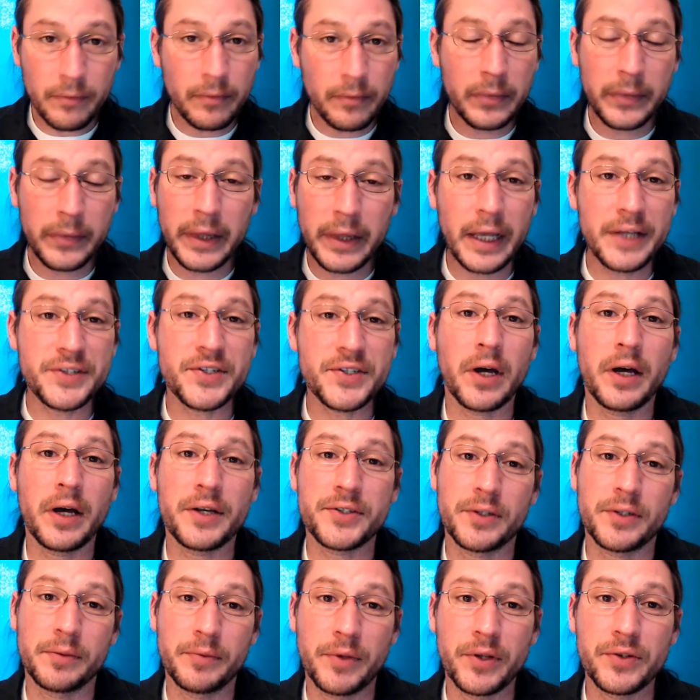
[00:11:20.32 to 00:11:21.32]
It's
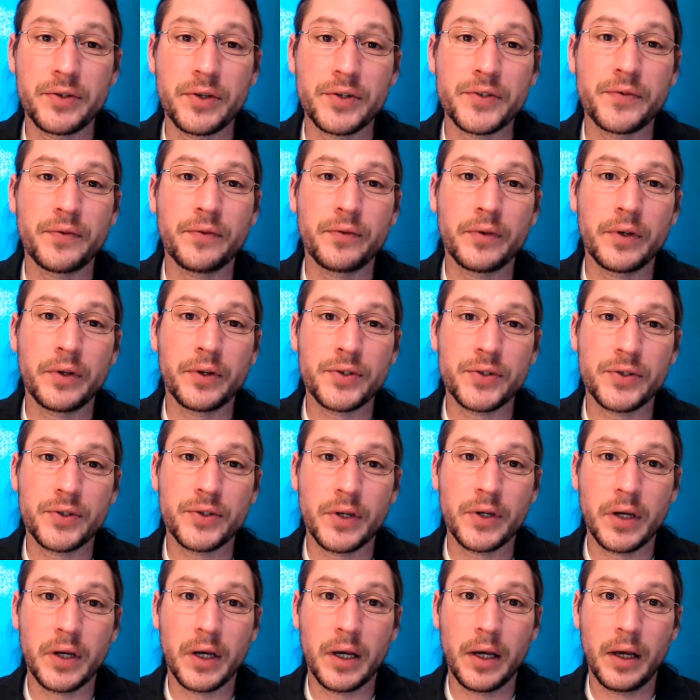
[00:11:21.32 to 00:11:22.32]
awesome. There's
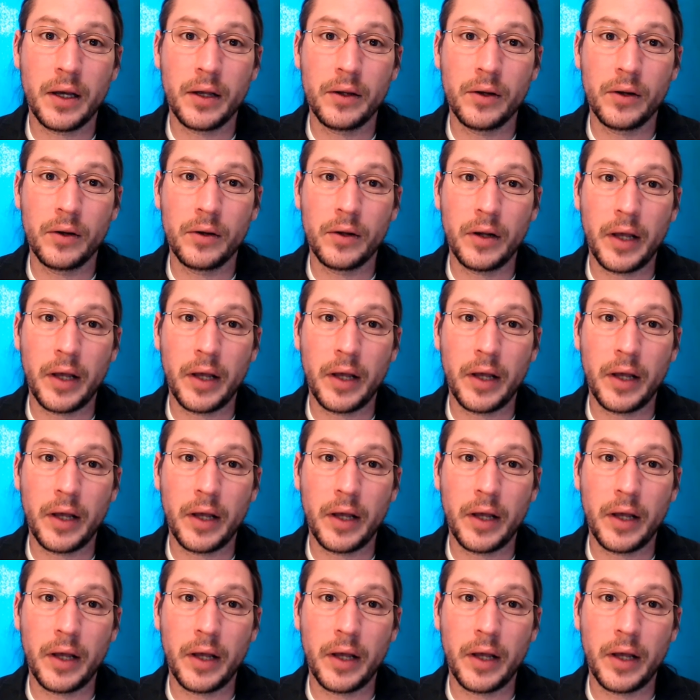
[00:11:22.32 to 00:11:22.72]
a